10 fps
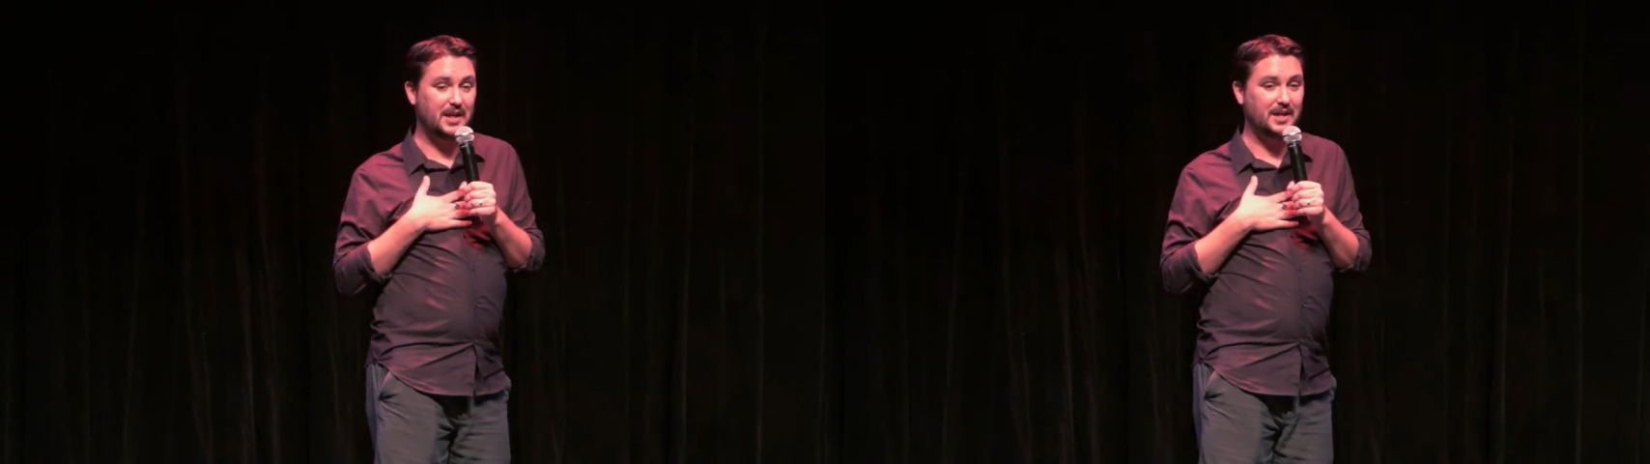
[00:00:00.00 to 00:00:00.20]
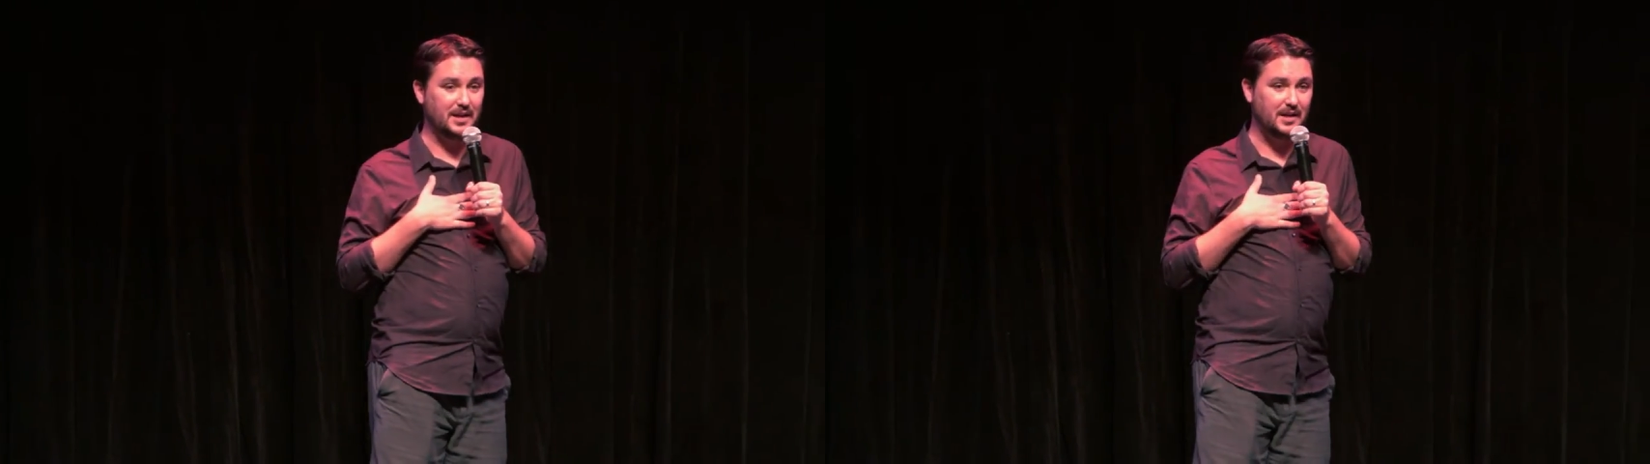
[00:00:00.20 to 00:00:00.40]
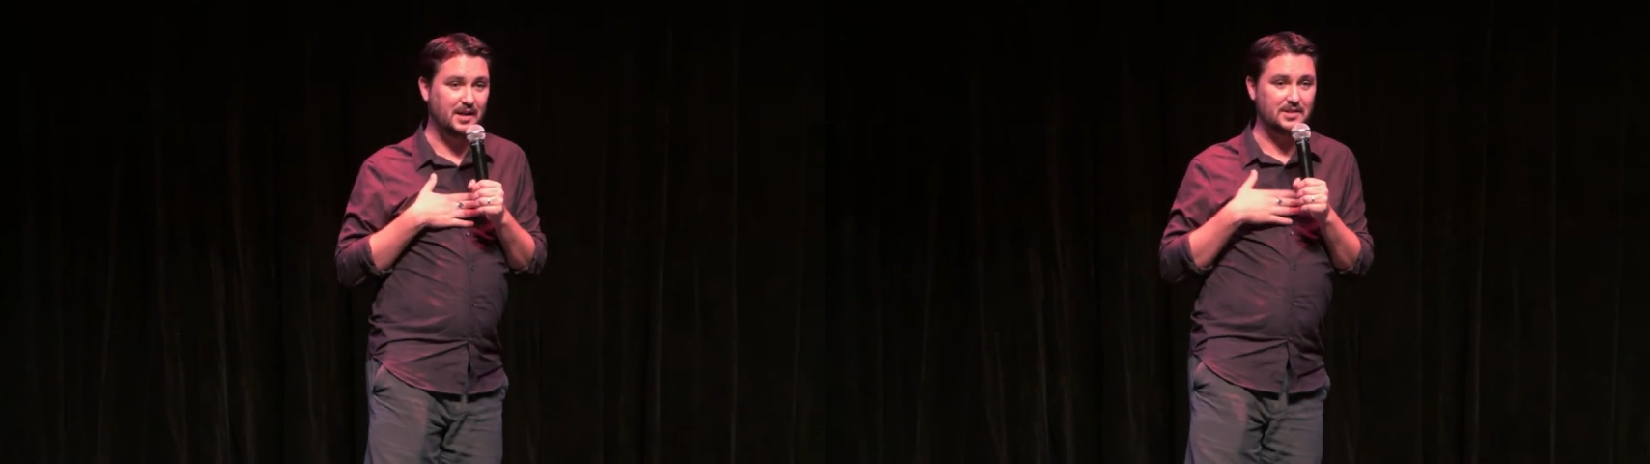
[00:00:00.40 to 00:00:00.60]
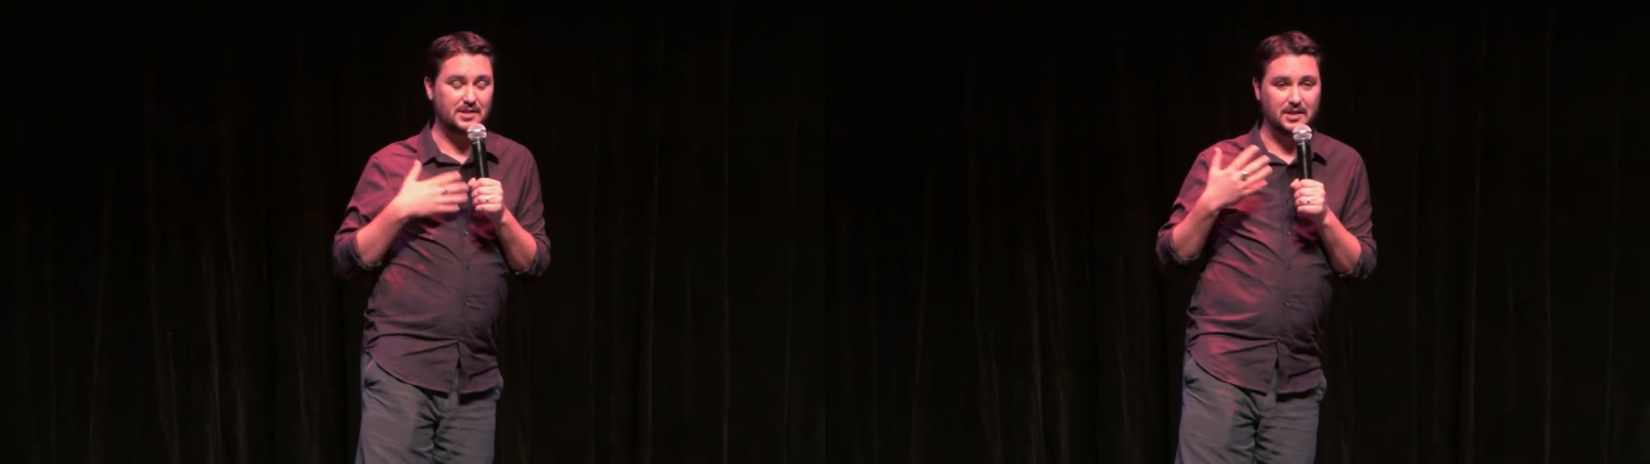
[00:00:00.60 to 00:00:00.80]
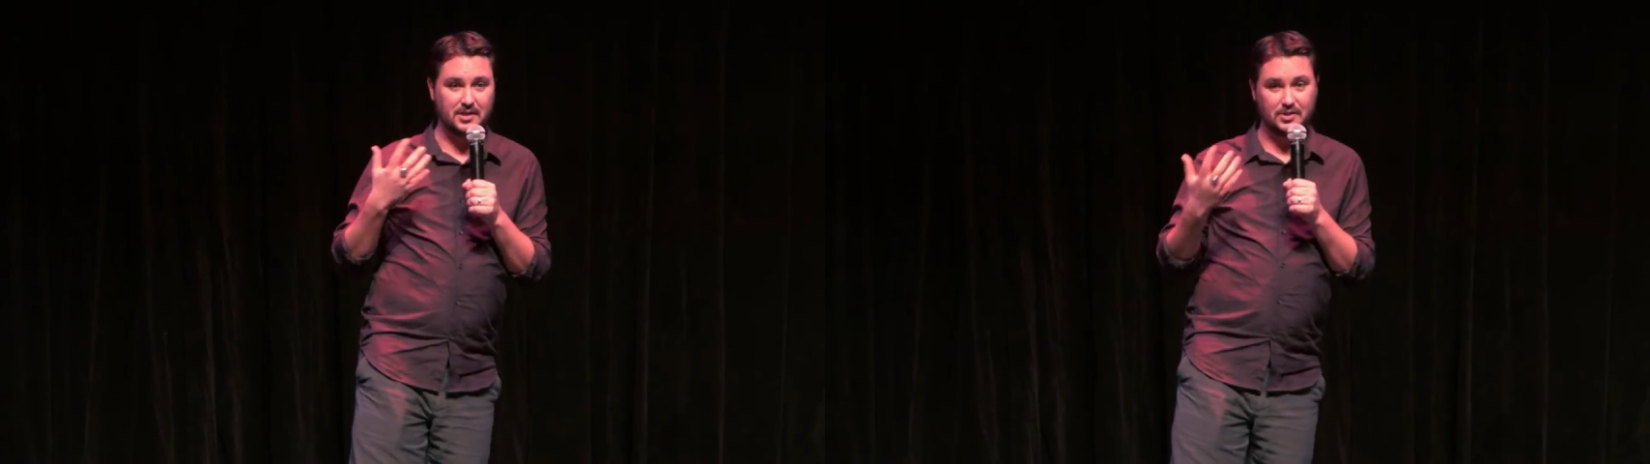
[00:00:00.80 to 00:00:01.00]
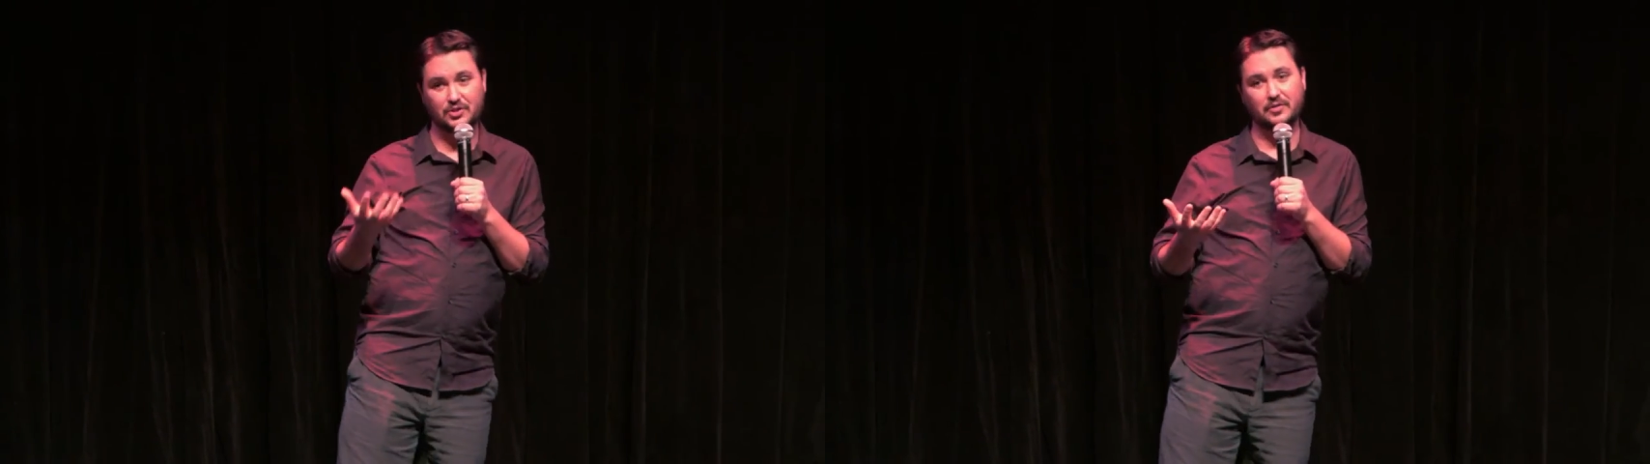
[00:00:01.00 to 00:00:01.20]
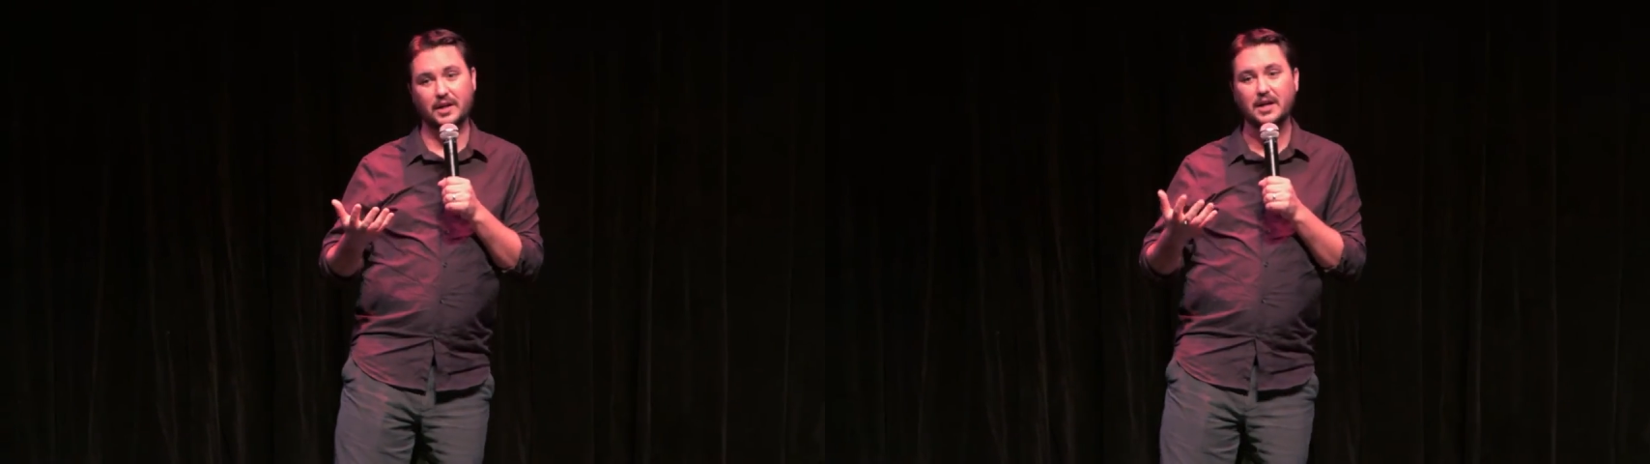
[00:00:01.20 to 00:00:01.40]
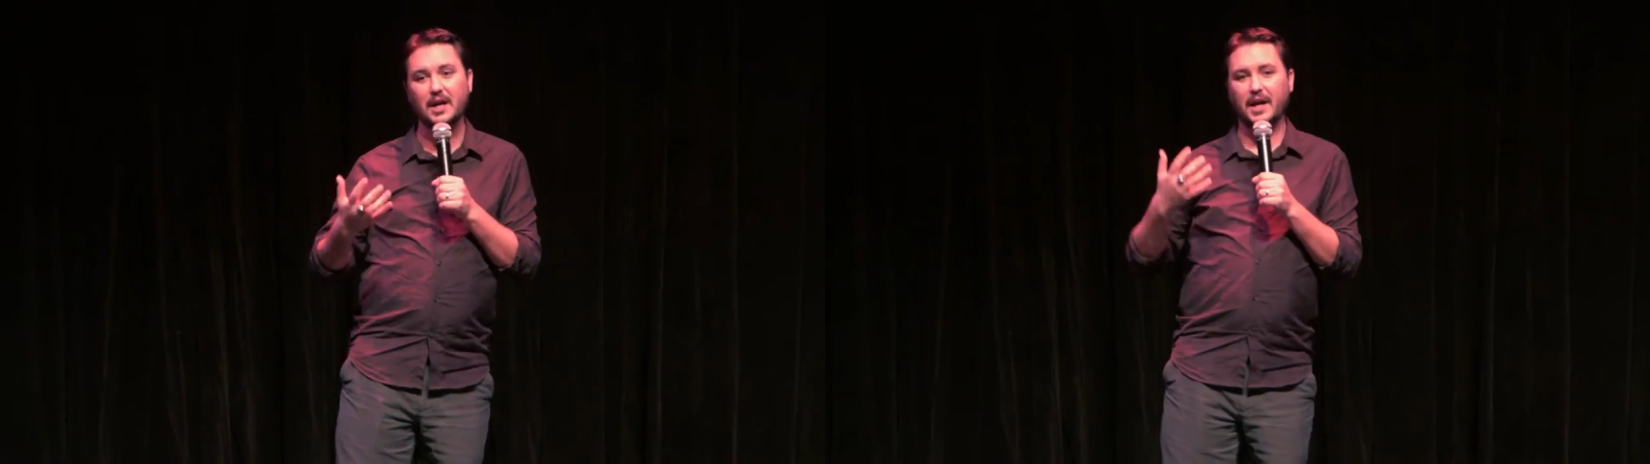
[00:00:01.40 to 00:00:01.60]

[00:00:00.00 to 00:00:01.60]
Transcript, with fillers: a kid, he's an industry,